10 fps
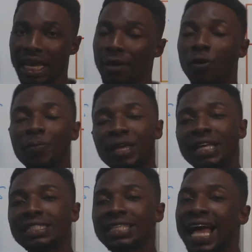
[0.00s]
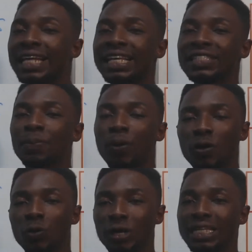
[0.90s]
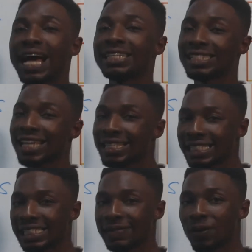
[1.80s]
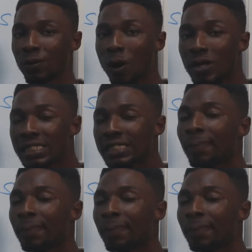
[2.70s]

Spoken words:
Europeans signed this bond with the Ashantis because